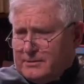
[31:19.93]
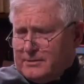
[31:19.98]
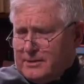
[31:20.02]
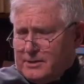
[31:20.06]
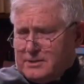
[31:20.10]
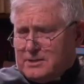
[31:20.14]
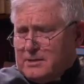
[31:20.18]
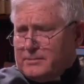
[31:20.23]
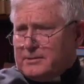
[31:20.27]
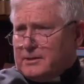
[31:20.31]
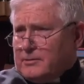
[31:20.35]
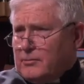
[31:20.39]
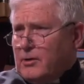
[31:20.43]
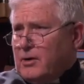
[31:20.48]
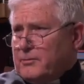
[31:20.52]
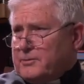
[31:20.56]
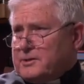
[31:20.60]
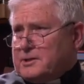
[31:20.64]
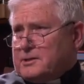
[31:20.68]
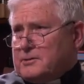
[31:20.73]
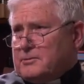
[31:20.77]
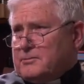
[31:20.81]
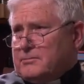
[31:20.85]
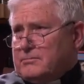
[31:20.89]
there's something wrong
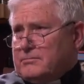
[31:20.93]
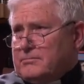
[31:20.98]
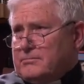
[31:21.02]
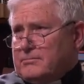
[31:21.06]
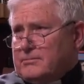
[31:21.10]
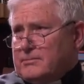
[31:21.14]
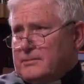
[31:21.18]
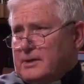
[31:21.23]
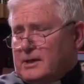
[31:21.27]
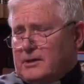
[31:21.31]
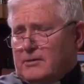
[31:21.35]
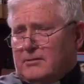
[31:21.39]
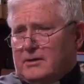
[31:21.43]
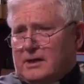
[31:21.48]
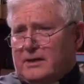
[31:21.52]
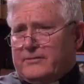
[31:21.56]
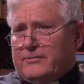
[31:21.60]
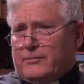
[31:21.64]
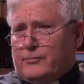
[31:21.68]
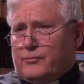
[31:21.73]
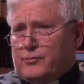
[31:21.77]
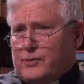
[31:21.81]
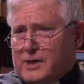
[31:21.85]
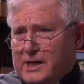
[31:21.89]
with you. That you don't
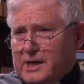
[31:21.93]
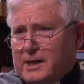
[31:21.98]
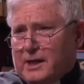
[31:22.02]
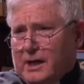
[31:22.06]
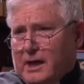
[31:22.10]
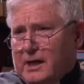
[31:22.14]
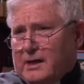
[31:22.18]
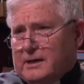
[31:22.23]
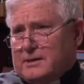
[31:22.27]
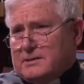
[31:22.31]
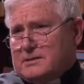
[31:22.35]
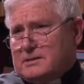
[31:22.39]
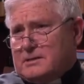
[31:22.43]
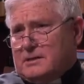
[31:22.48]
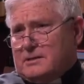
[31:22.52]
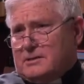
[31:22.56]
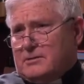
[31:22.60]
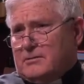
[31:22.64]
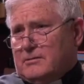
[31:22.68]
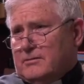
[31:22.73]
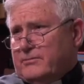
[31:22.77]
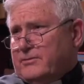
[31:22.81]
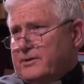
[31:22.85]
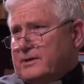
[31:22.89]
even realize
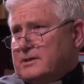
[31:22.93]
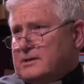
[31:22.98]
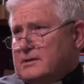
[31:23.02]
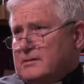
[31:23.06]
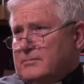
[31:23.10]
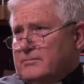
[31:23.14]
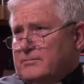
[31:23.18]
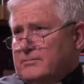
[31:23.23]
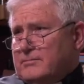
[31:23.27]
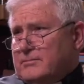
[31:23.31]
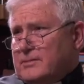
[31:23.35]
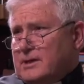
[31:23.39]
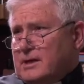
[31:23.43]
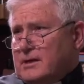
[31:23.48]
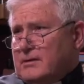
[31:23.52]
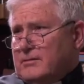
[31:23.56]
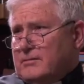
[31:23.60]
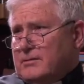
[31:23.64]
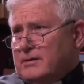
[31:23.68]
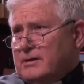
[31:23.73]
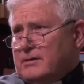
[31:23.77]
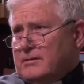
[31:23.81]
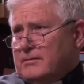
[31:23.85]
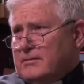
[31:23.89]
that you're a victim, you
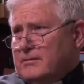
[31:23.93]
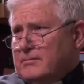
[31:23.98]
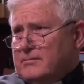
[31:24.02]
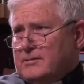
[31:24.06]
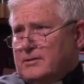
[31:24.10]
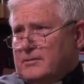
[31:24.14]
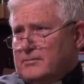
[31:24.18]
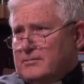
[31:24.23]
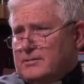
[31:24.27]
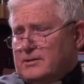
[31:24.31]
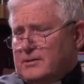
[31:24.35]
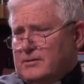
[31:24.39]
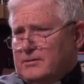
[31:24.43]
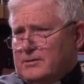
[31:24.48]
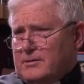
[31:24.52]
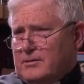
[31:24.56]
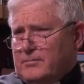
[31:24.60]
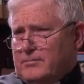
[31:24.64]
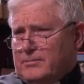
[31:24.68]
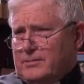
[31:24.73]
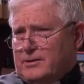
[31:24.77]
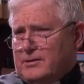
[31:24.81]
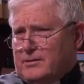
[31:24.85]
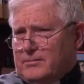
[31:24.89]
know,
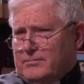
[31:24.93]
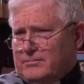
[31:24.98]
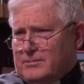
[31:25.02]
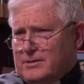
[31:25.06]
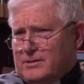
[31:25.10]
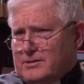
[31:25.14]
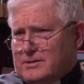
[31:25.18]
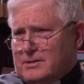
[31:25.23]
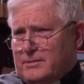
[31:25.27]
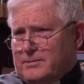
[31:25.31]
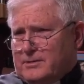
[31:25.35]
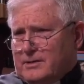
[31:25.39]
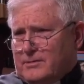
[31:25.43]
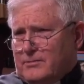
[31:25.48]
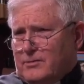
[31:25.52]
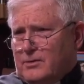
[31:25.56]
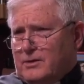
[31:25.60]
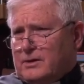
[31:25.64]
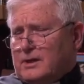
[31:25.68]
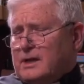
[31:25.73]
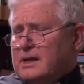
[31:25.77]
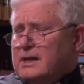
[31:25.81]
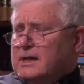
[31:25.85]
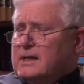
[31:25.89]
and there's something
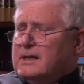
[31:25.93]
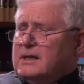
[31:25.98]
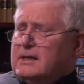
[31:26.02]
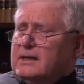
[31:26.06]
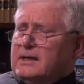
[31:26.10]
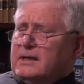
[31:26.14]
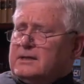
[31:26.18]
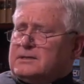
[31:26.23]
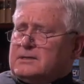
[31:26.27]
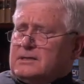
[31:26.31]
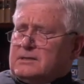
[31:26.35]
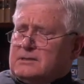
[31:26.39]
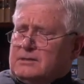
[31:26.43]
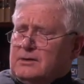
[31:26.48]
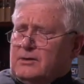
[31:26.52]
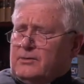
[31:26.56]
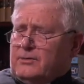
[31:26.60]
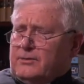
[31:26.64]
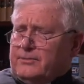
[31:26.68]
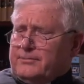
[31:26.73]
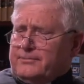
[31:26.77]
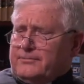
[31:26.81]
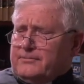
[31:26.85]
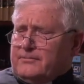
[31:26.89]
wrong. It's as
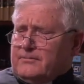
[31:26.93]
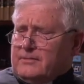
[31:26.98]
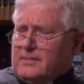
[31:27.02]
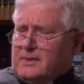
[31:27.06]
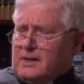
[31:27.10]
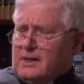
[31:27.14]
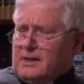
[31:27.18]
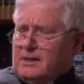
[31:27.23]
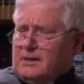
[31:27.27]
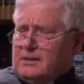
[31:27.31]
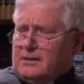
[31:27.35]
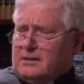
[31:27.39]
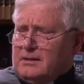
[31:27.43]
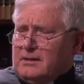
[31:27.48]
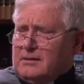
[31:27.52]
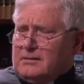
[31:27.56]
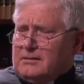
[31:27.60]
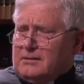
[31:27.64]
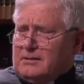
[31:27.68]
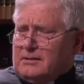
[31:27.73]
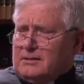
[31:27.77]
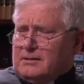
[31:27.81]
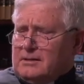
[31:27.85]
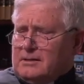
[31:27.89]
though
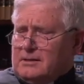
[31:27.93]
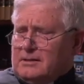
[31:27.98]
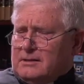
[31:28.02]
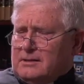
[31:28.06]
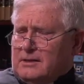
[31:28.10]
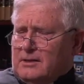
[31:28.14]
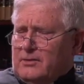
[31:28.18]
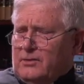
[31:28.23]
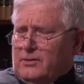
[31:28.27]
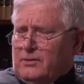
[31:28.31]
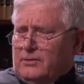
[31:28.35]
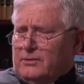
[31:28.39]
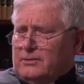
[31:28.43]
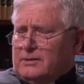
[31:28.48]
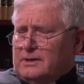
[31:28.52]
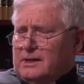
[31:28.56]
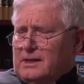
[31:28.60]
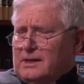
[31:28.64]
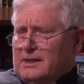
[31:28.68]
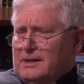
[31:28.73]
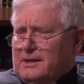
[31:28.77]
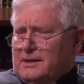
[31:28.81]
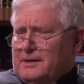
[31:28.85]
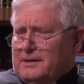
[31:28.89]
the whole